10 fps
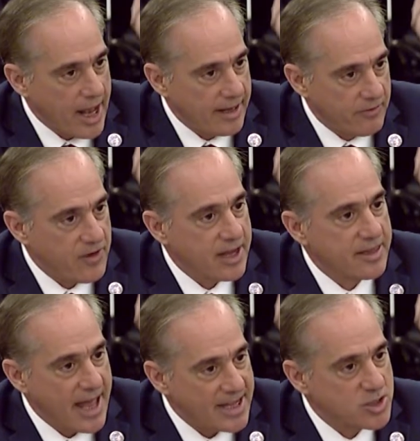And in fact,
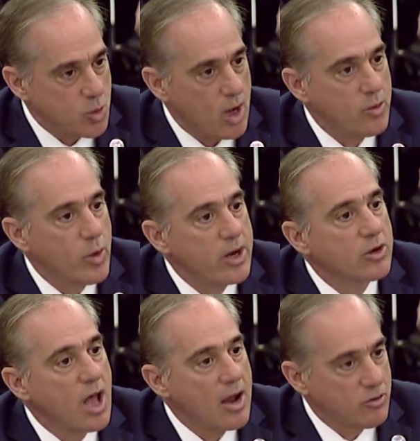that's why we are
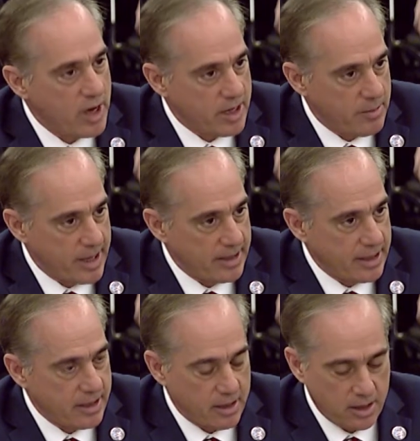not
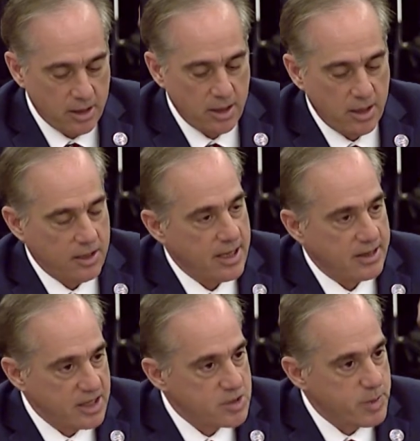recommending
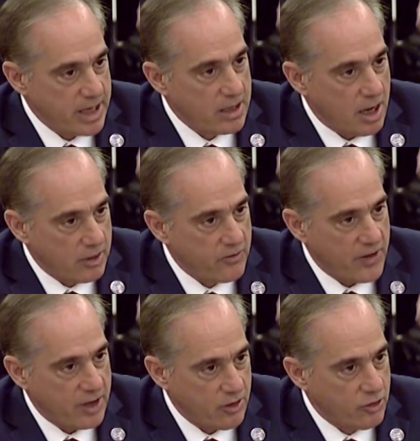that this be an
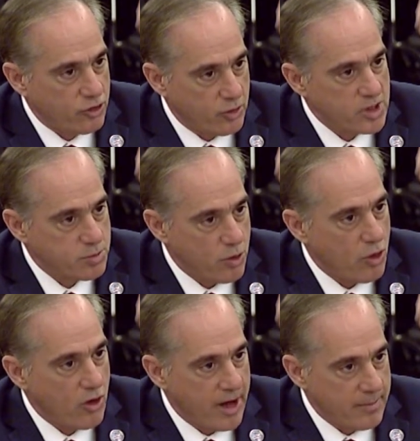unfettered choice
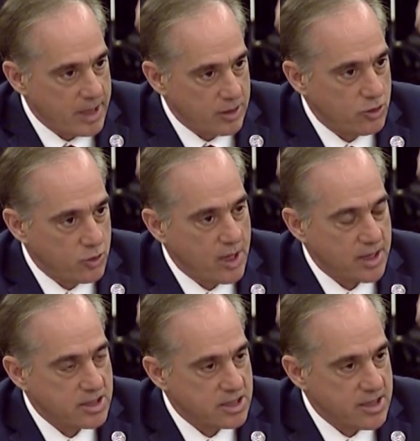program in
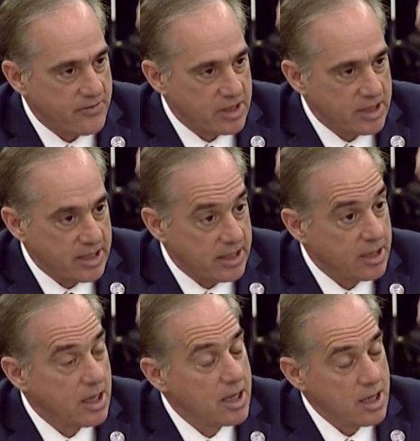2017.
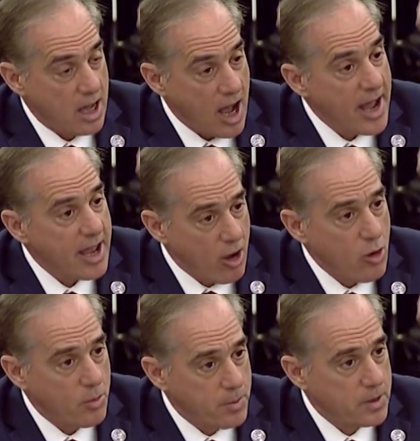I
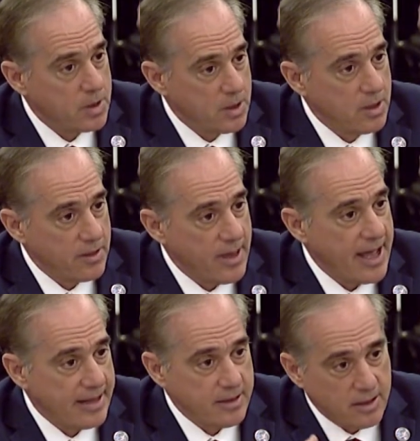hope
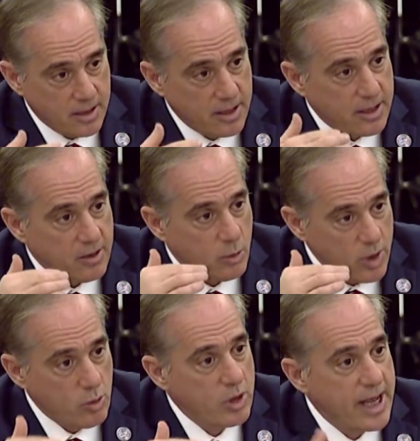that
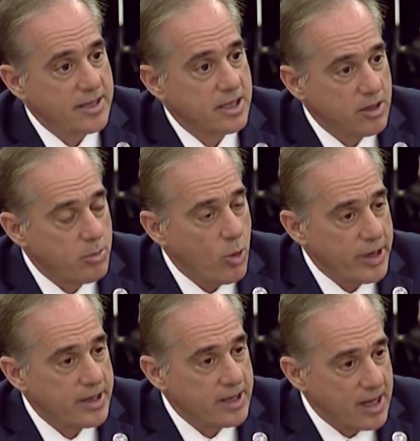we will get to the
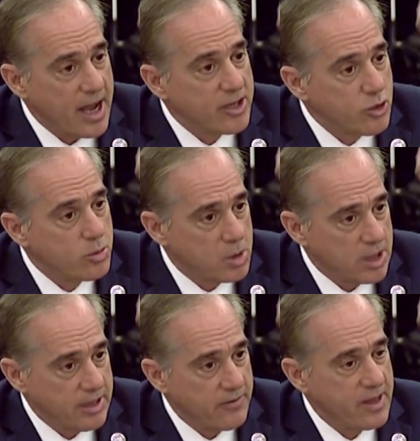point that I do
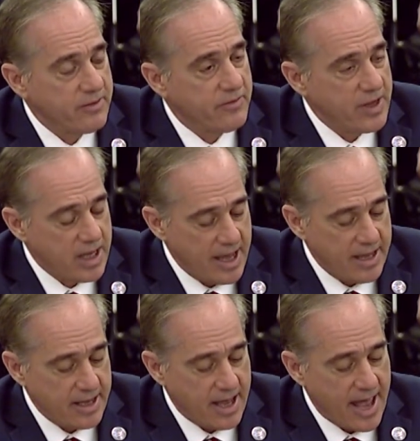believe that
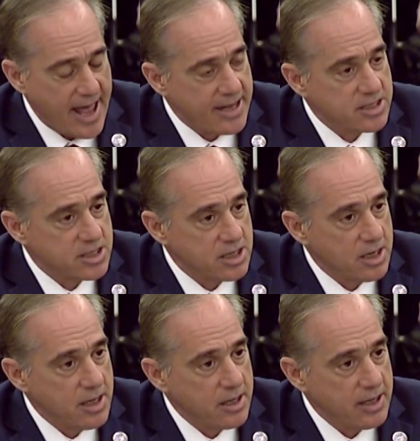VA has
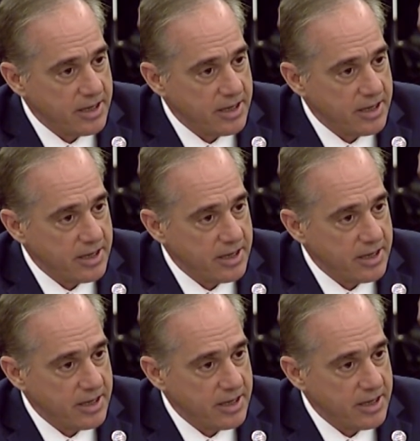the